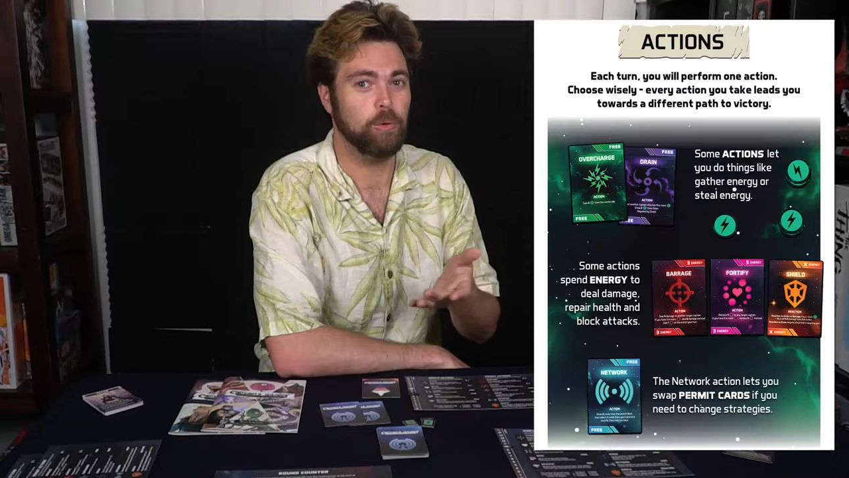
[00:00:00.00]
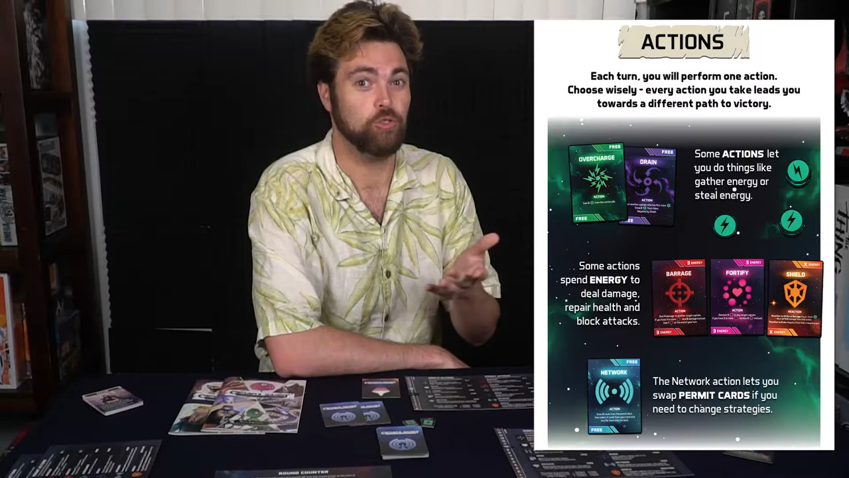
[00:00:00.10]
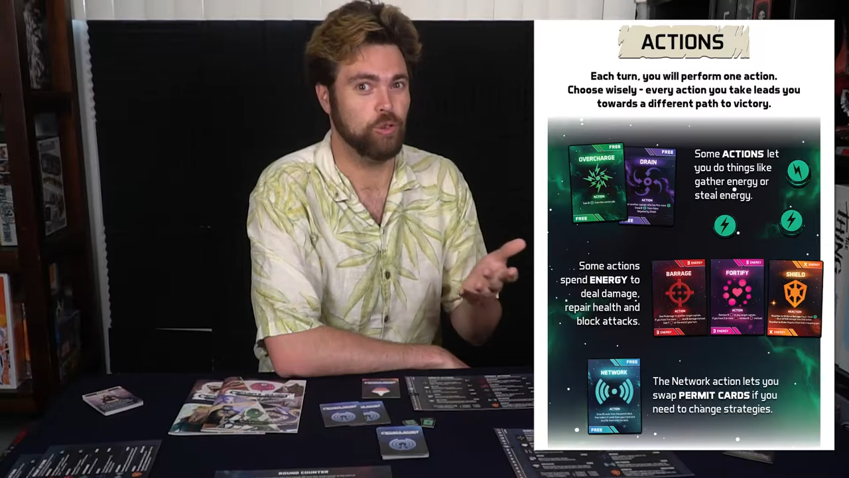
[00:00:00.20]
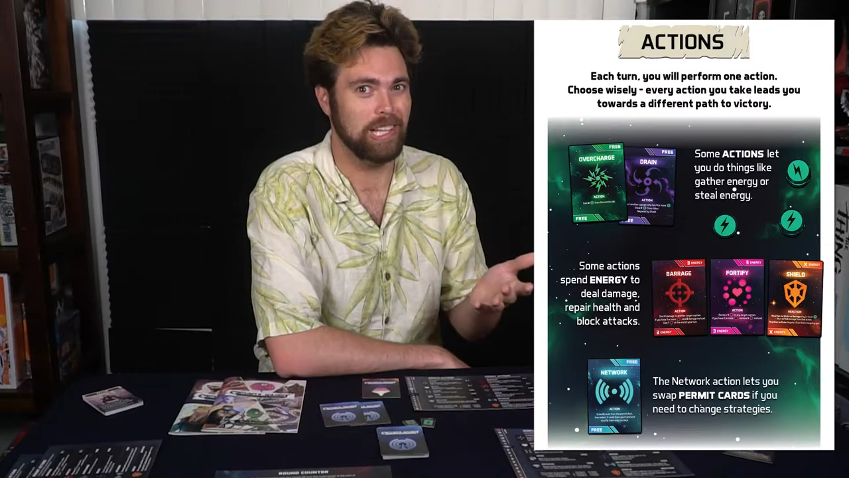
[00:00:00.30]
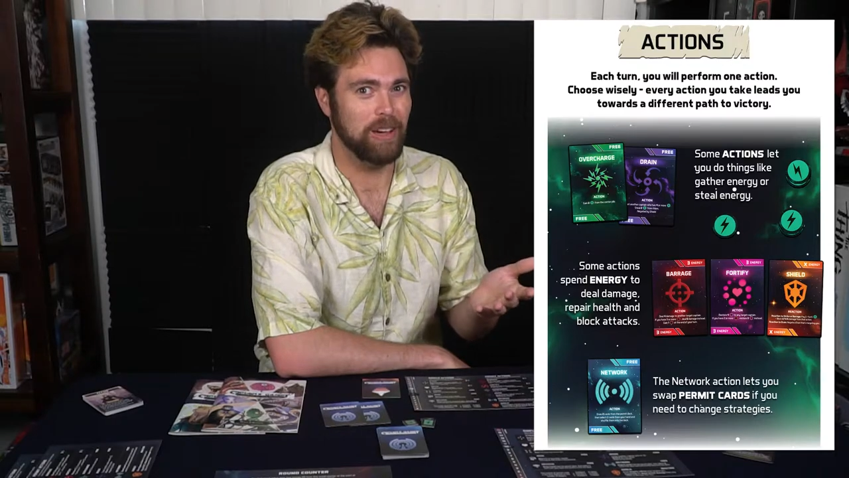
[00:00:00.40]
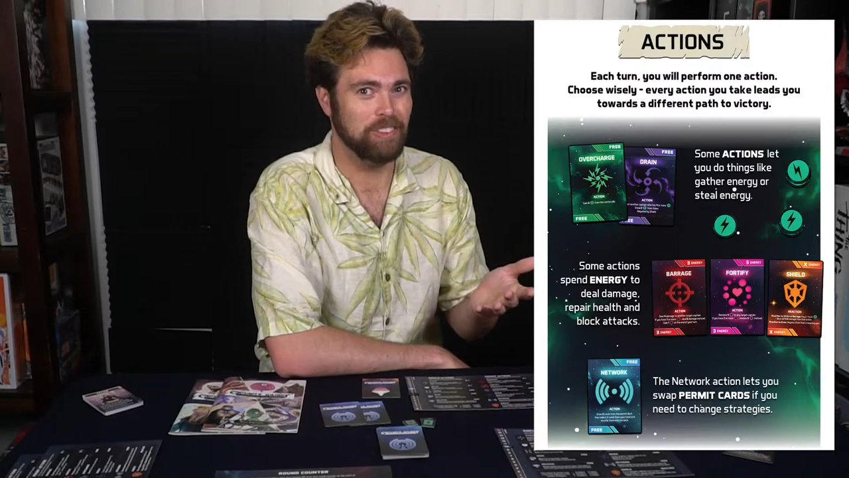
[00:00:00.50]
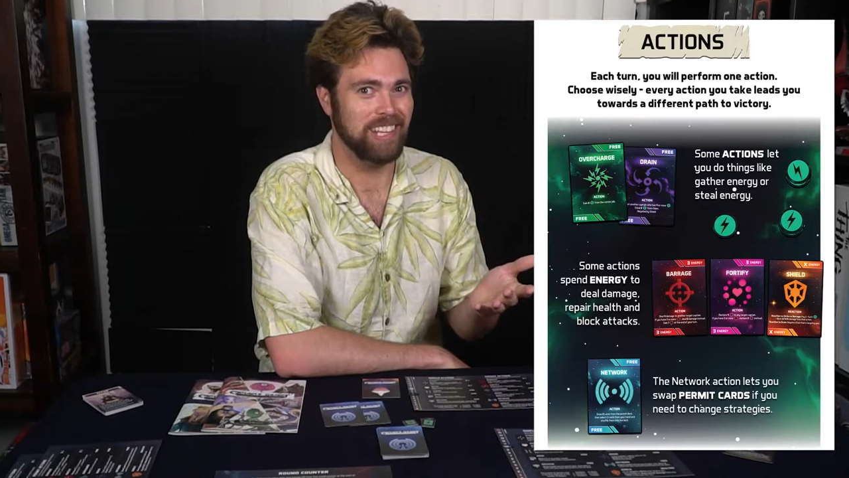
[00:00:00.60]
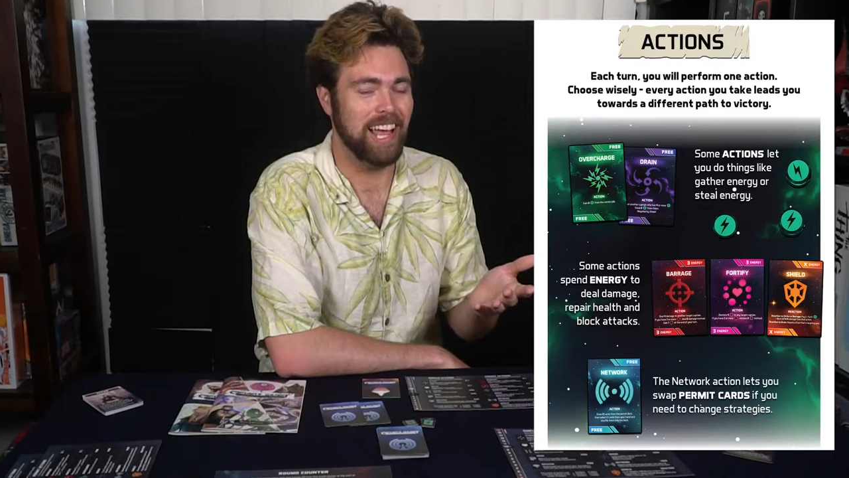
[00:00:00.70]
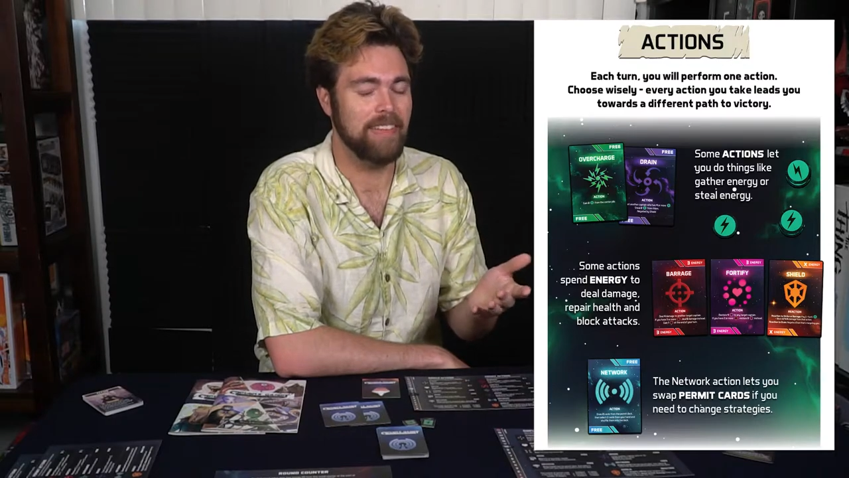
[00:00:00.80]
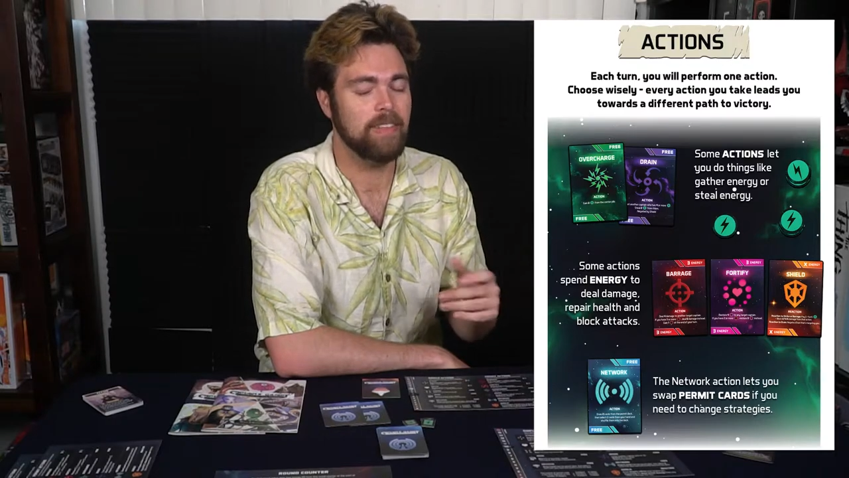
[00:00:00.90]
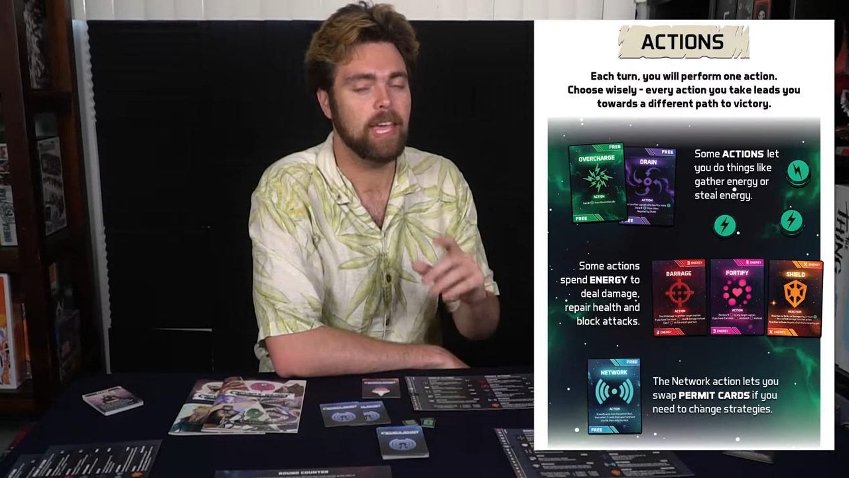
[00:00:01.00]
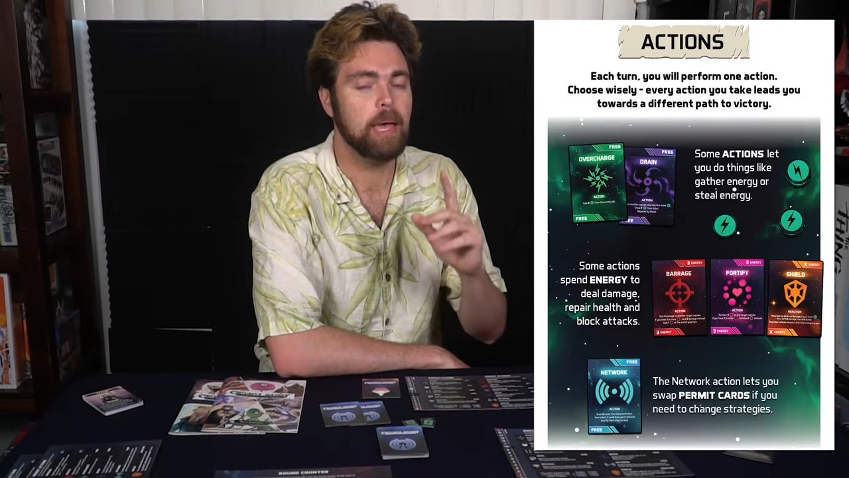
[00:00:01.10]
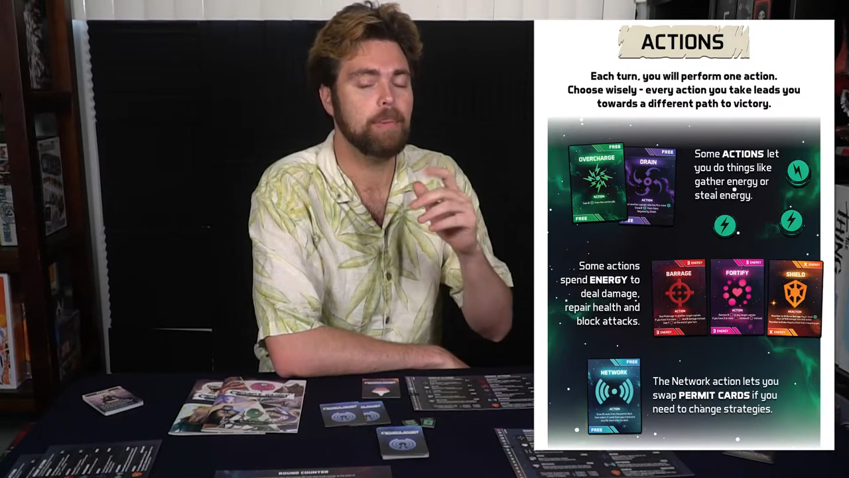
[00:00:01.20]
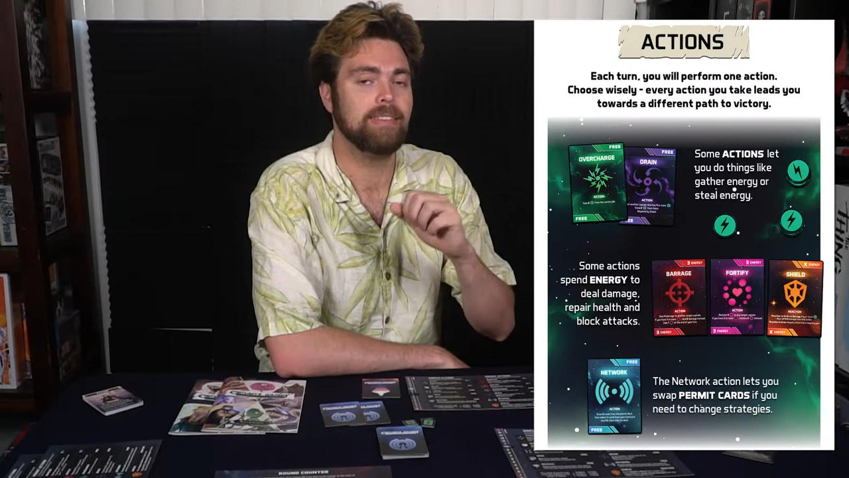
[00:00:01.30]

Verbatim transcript: which you're allowed to lie in the game,